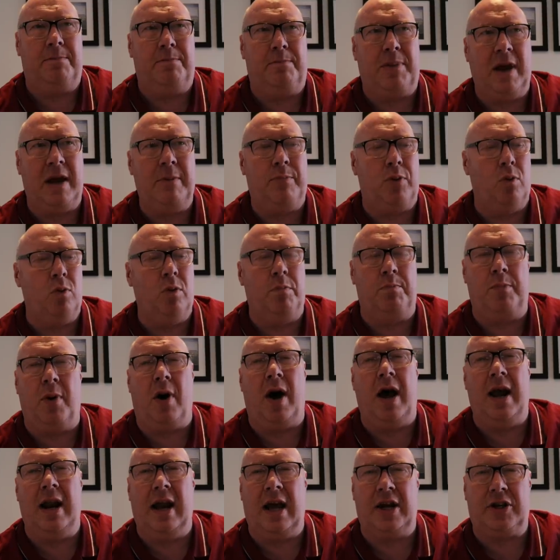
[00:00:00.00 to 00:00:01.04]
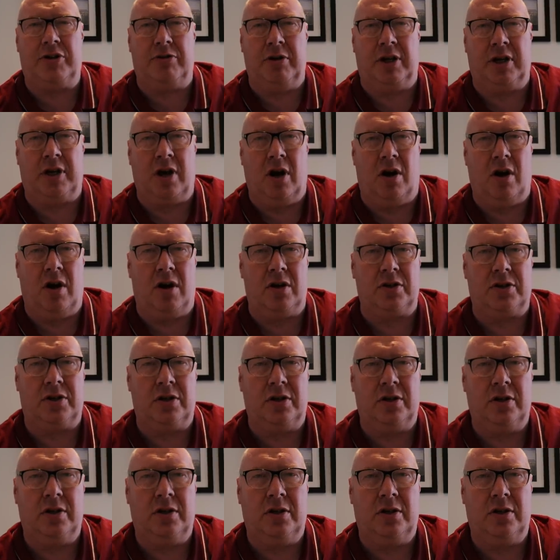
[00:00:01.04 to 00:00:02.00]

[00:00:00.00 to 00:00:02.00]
people would buy electric cars.